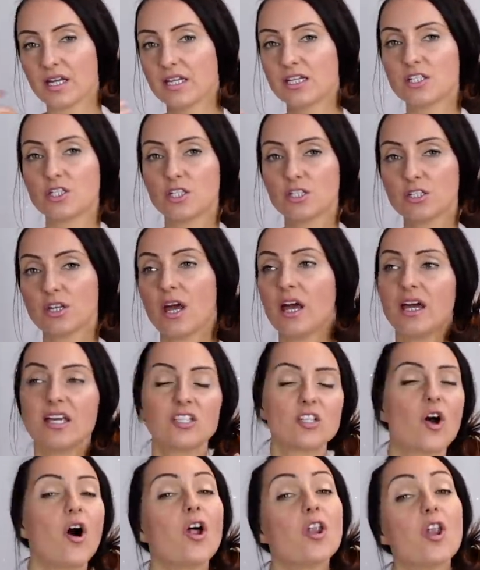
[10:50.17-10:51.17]
and it's just,
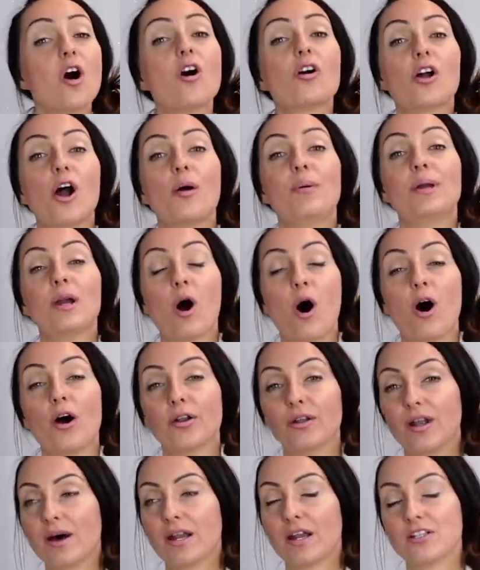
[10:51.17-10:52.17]
it's got a lot going
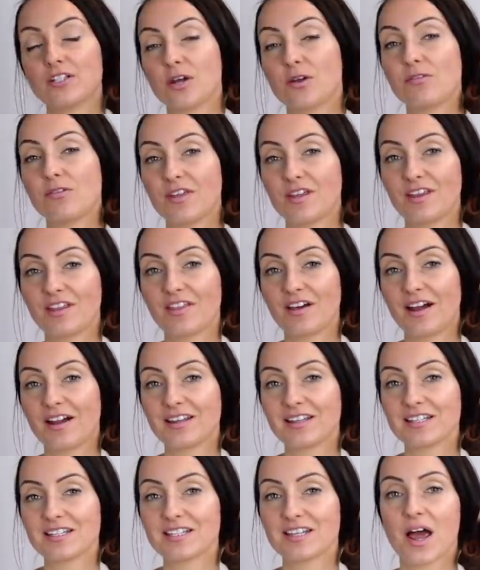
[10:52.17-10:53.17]
on, and I don't think that
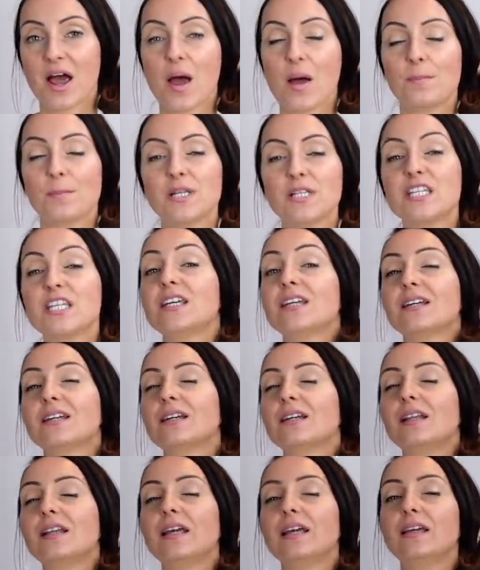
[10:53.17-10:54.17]
is
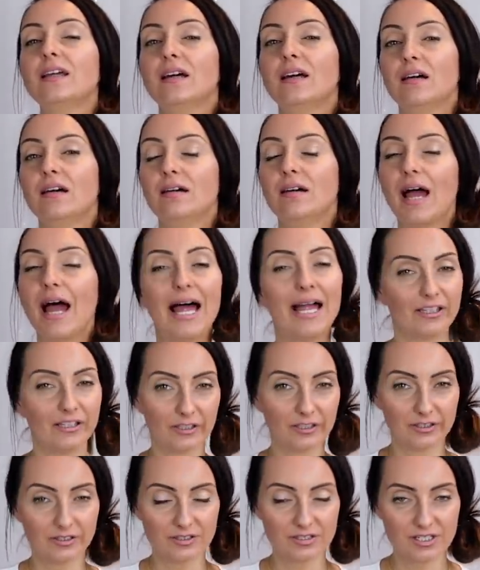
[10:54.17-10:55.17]
particularly
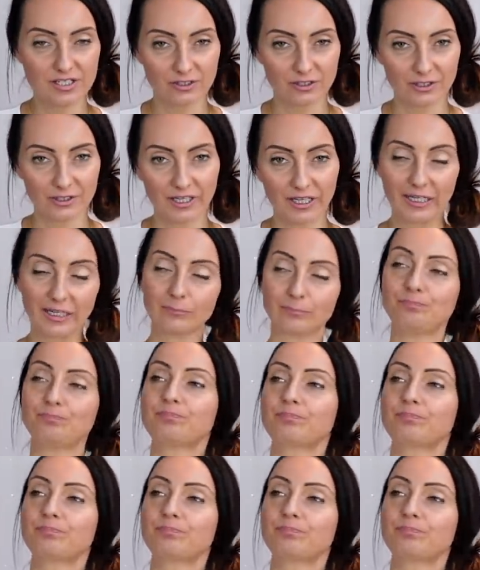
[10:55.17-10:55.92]
elegant looking.